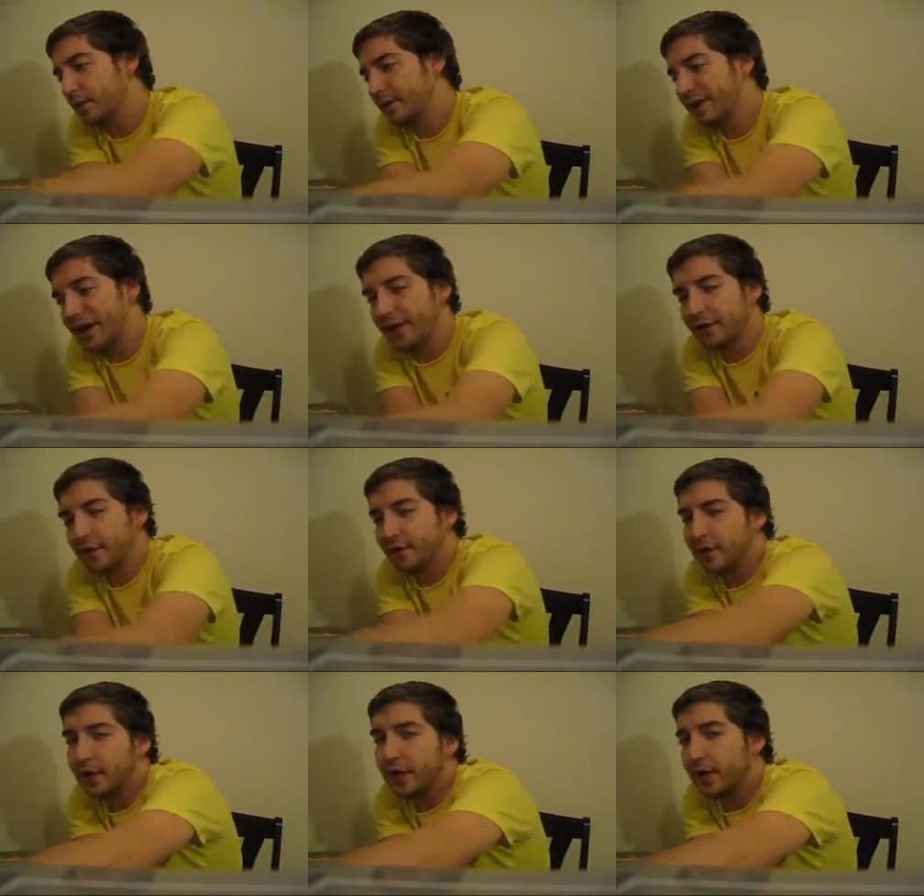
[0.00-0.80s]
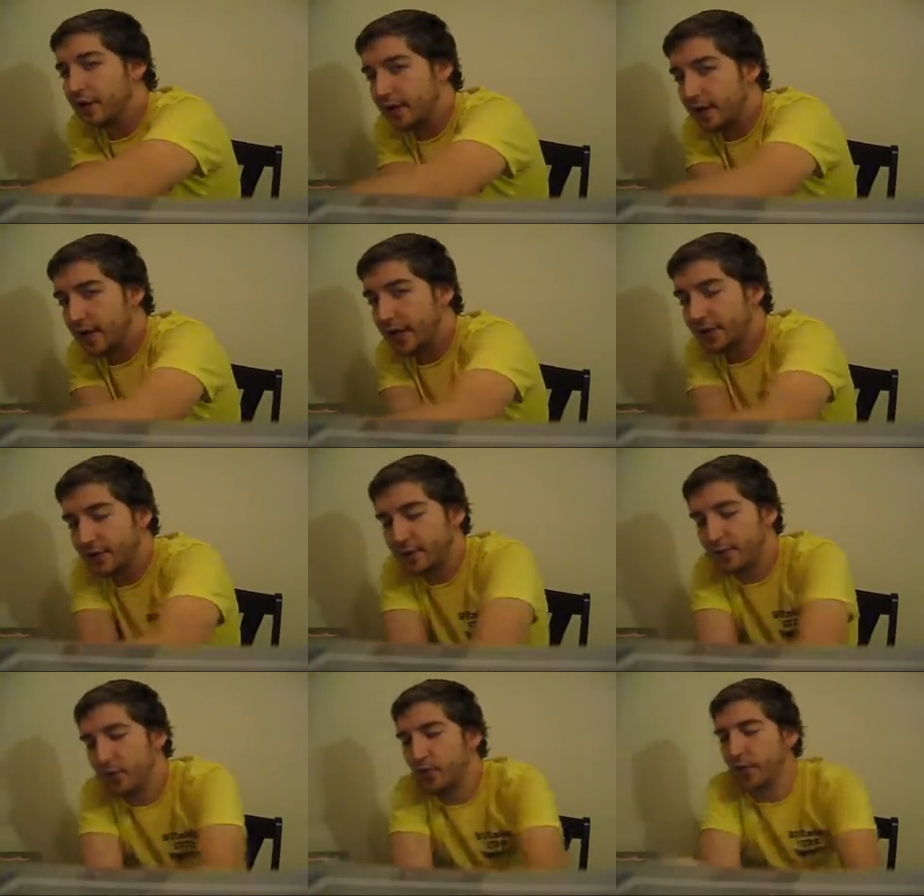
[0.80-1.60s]
Night of the Living Dead, need I
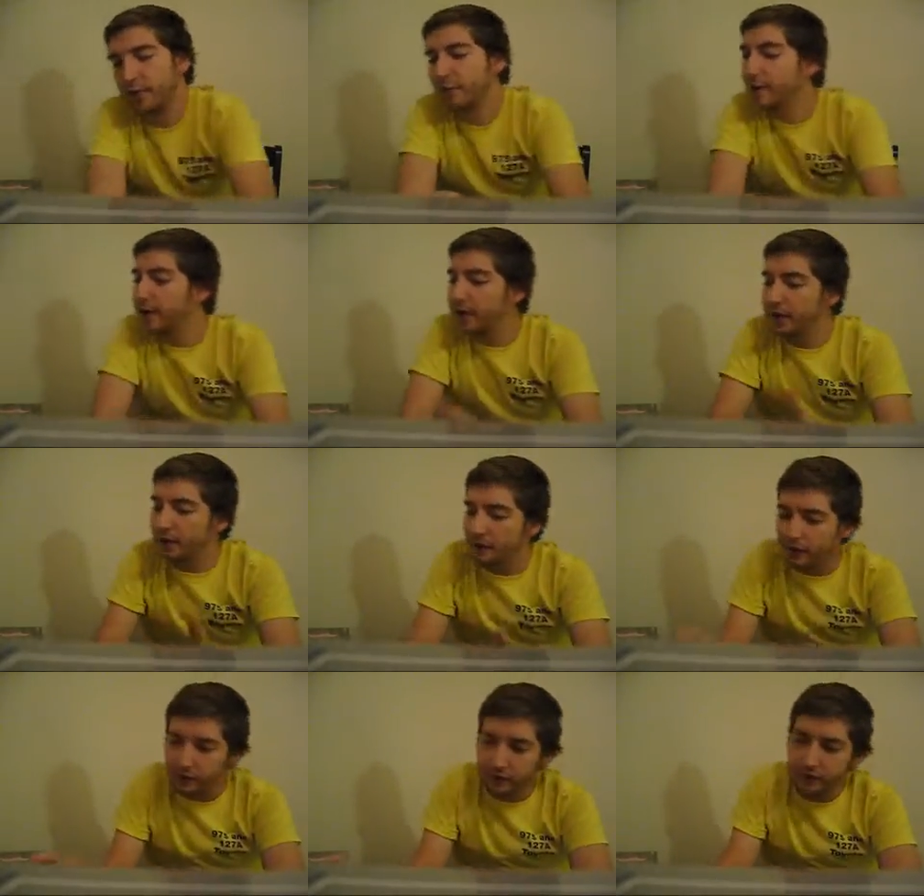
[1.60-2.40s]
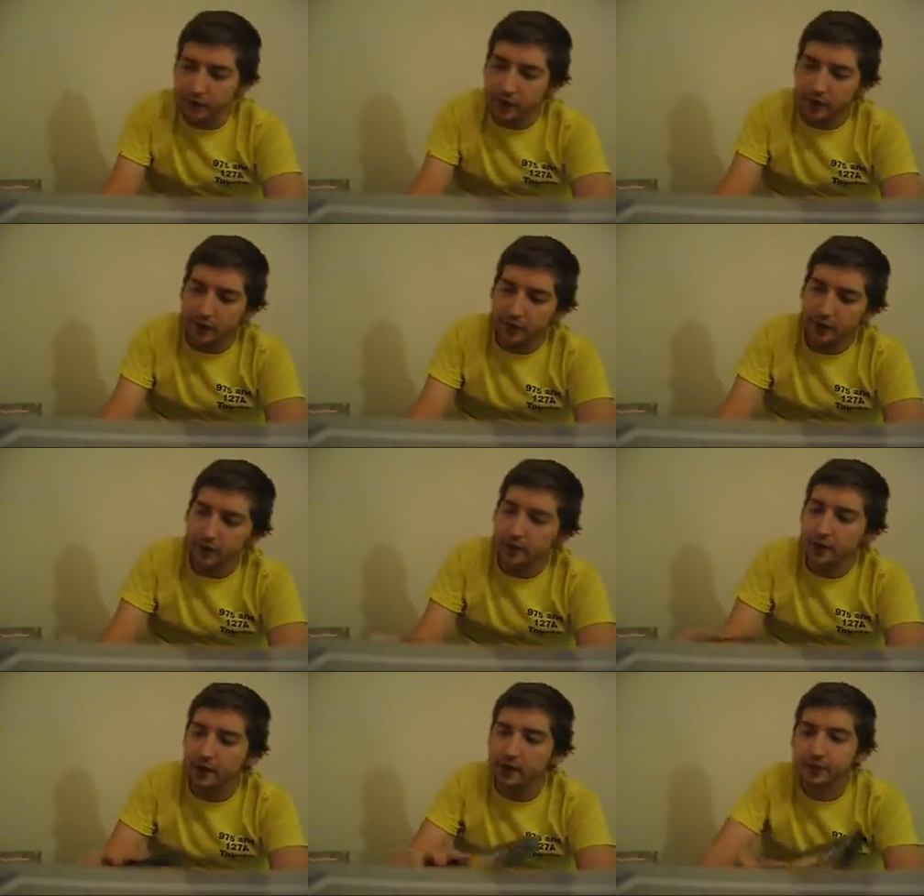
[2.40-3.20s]
say more? Everybody knows Night of the
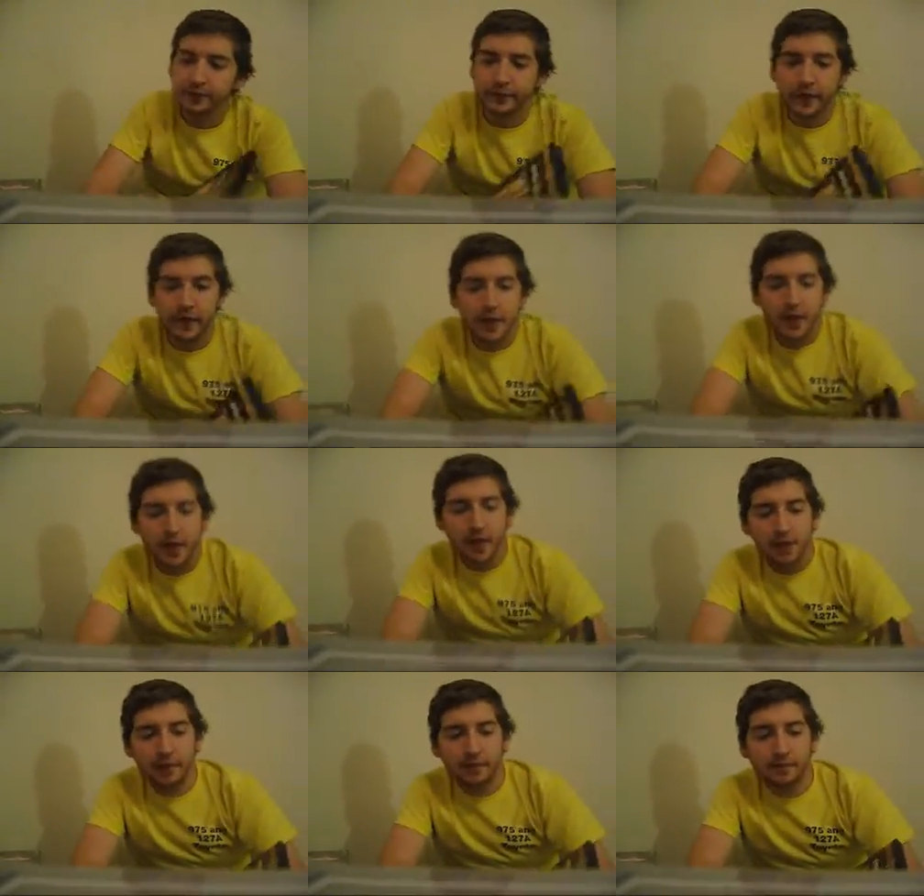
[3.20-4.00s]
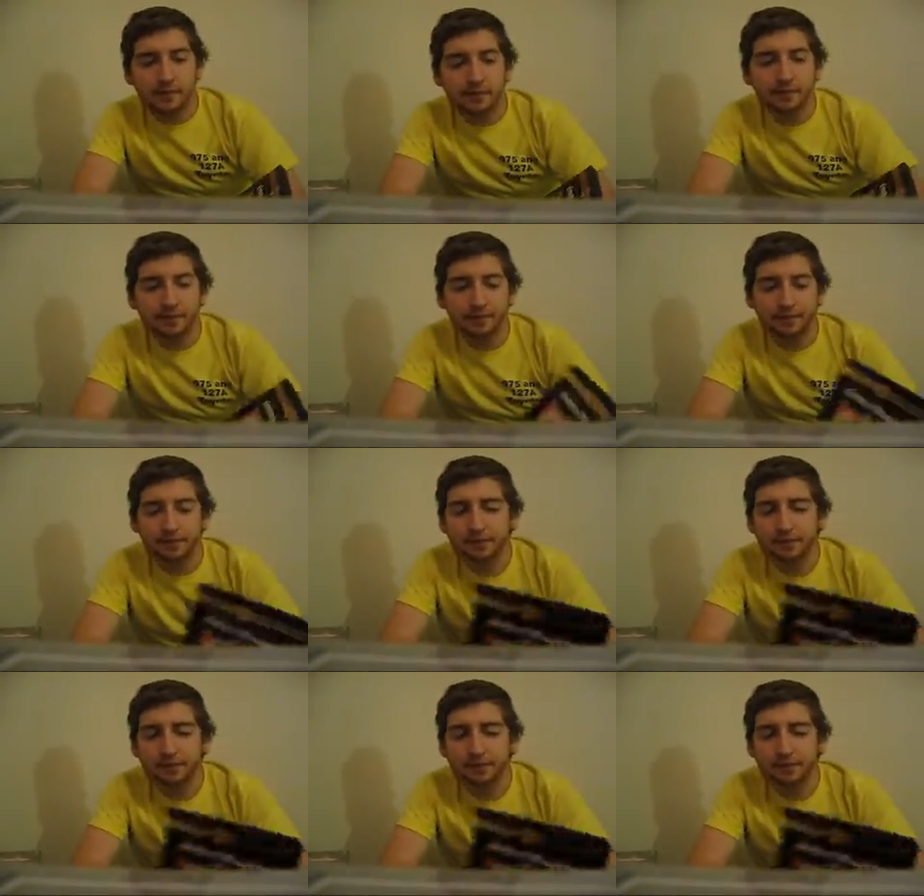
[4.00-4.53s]
Living Dead.